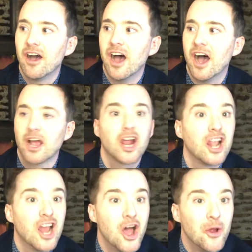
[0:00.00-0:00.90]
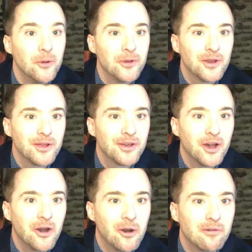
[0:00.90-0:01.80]
a clone
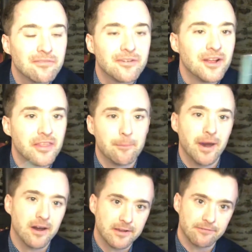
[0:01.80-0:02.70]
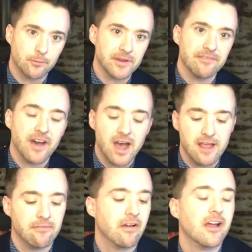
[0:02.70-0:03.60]
of the Parker
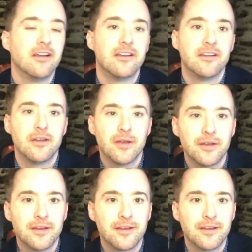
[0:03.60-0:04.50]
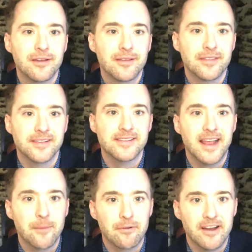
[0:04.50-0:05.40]
45 the
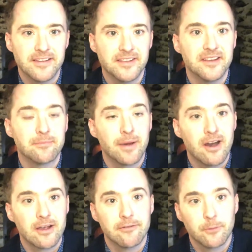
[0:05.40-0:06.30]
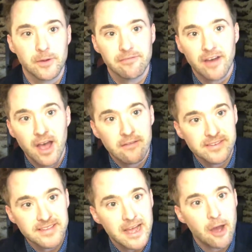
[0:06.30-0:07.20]
celebrated Parker 45 is
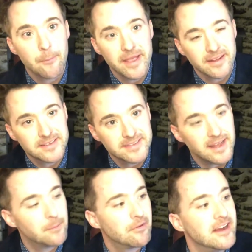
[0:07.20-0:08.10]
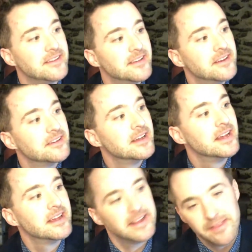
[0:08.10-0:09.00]
now being celebrated
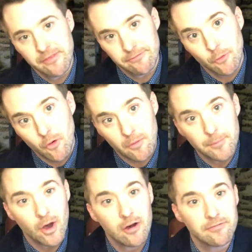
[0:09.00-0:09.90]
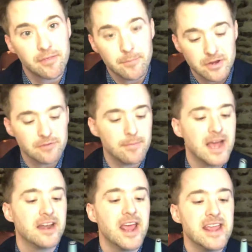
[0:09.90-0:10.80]
in the form of the
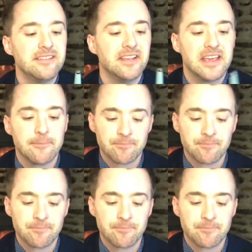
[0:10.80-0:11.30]
Moonman 80.